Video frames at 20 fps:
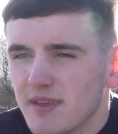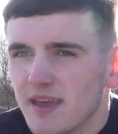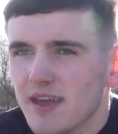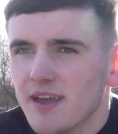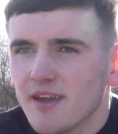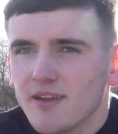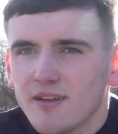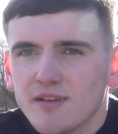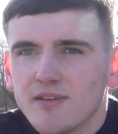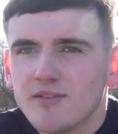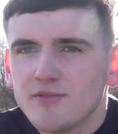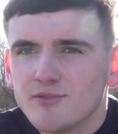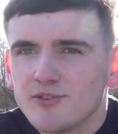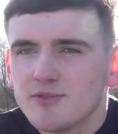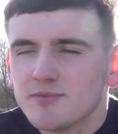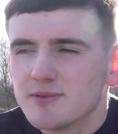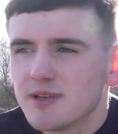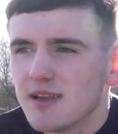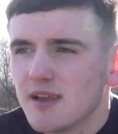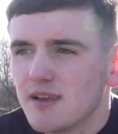Yeah,
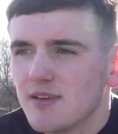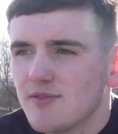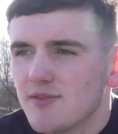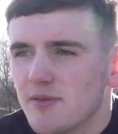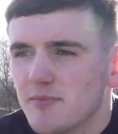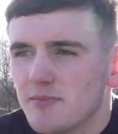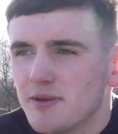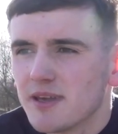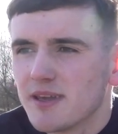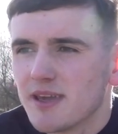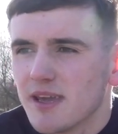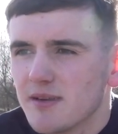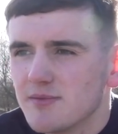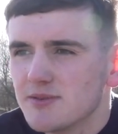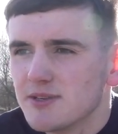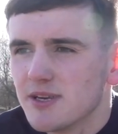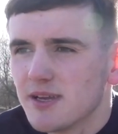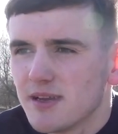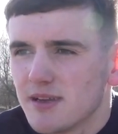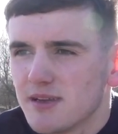100%. I love them big
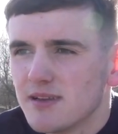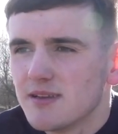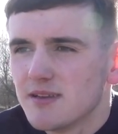games, yeah.